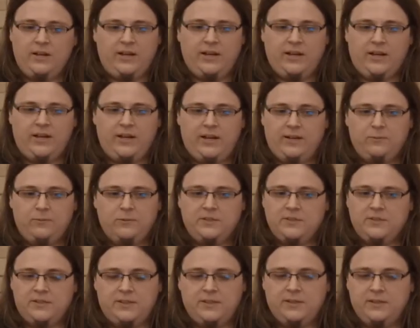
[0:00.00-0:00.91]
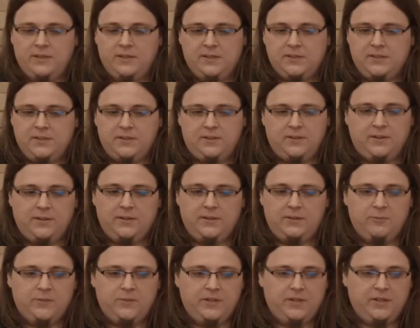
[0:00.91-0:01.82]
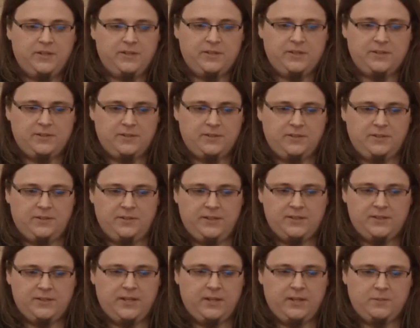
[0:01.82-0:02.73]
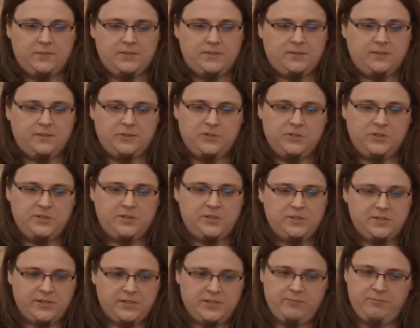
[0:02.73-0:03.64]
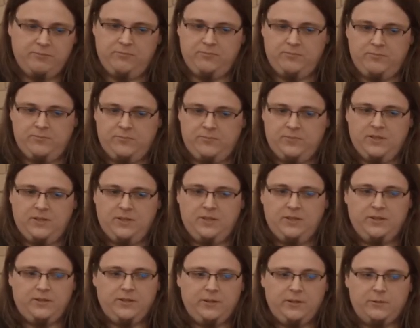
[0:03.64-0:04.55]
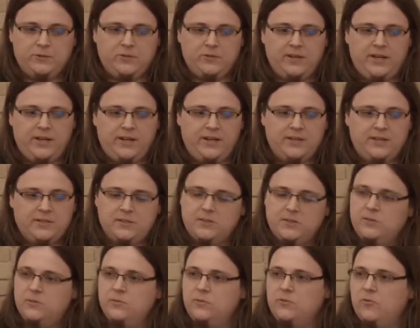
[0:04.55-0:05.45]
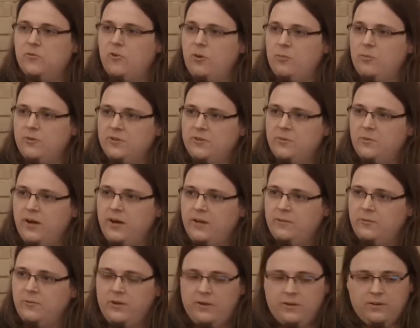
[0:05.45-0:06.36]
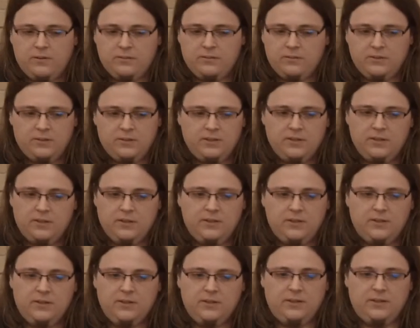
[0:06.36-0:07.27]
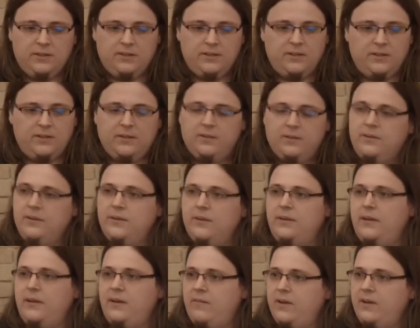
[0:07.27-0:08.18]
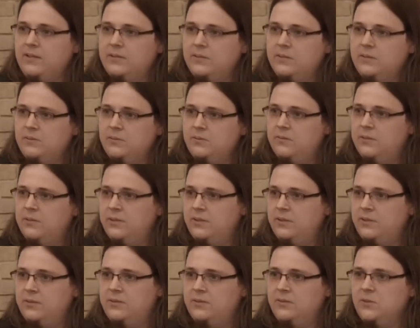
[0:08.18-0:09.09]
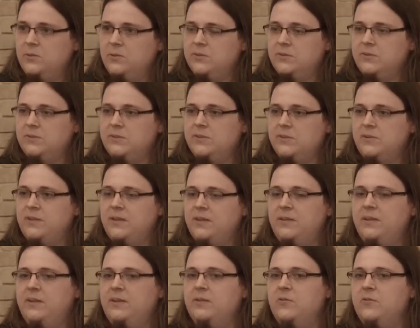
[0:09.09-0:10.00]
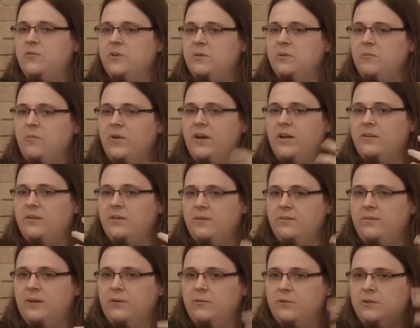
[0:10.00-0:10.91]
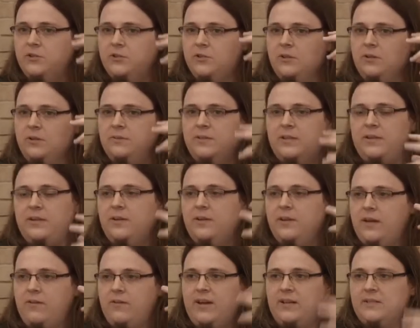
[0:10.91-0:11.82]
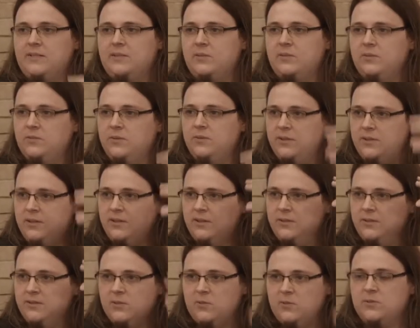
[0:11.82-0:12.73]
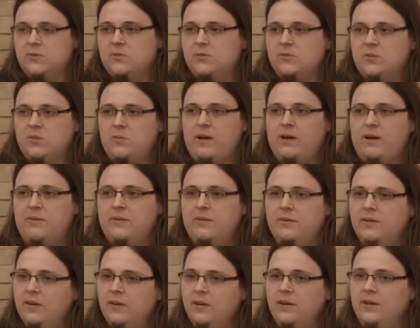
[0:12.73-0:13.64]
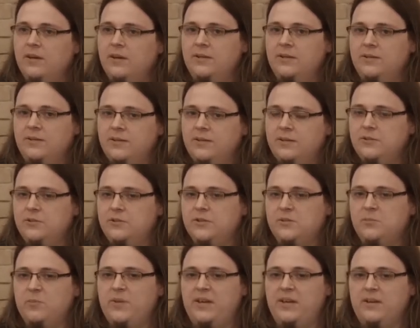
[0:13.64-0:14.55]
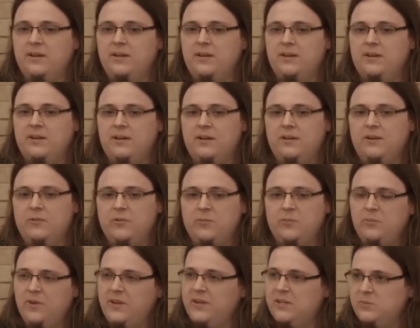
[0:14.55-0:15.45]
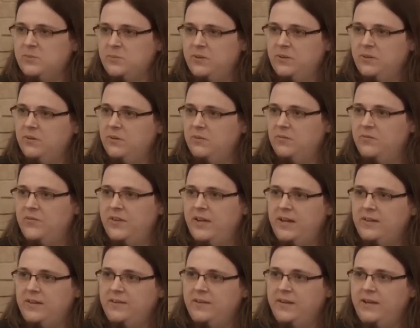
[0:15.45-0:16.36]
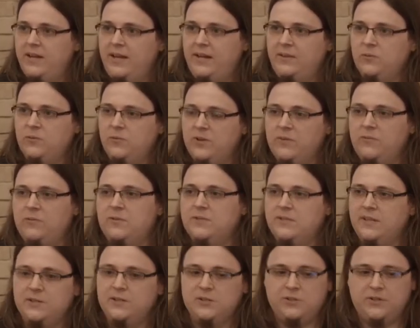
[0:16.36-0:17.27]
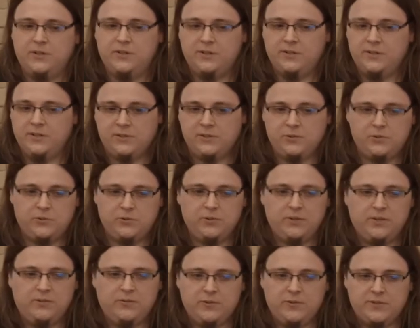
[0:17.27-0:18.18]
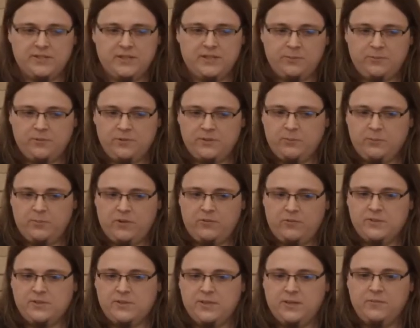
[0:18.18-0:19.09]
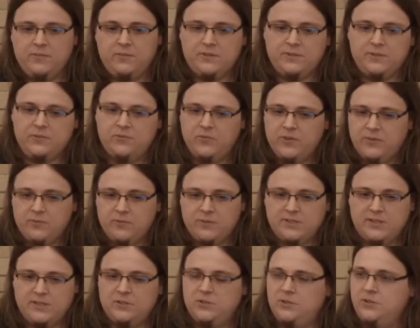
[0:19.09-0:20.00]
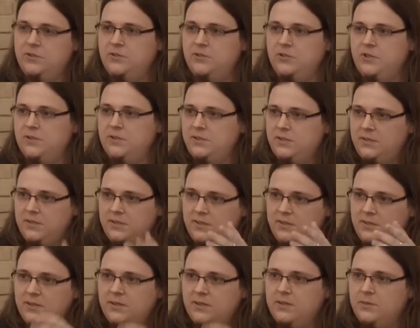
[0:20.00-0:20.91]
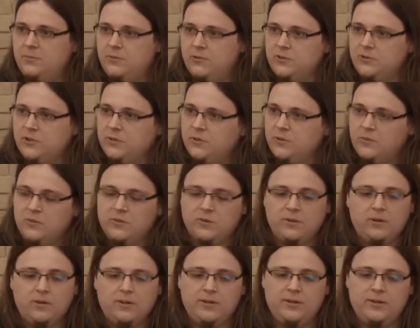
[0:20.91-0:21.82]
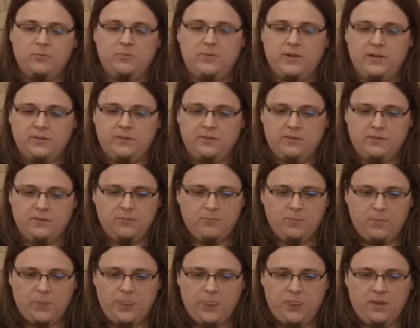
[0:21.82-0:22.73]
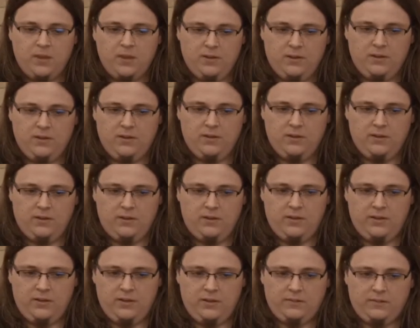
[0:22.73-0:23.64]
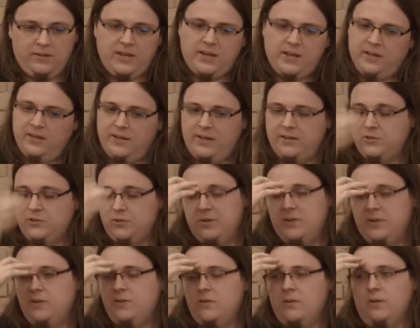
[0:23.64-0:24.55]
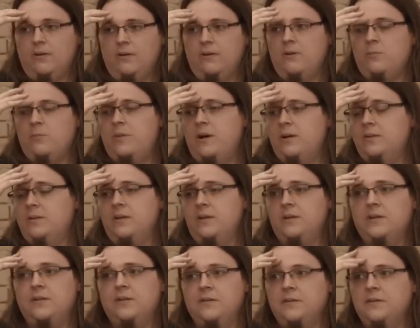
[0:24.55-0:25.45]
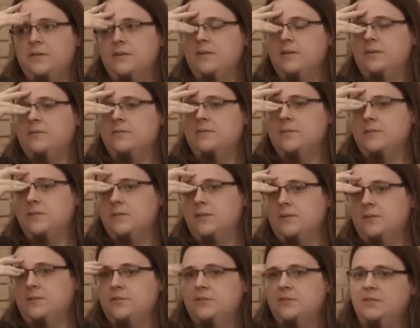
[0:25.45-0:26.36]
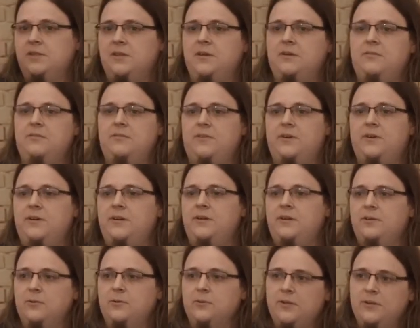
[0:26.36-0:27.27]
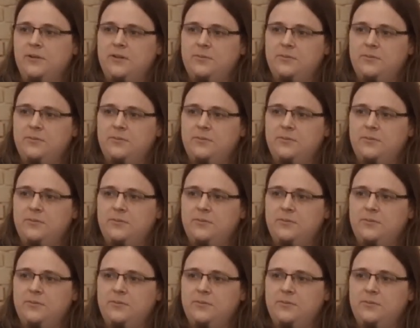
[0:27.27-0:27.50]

I, I would still list it here because these games are just the same. They usually had access to the ROM or the binary and they, did, they didn't have access to the source code, so they didn't reinvent the original, they didn't have access to the source code somehow, and they didn't just make a, a replacement of that. They had to reverse engineer these usually. For example, the power slave was reverse engineered just as the project you were talking about. And yeah, I actually didn't talk about the legality of such stuff. I looked it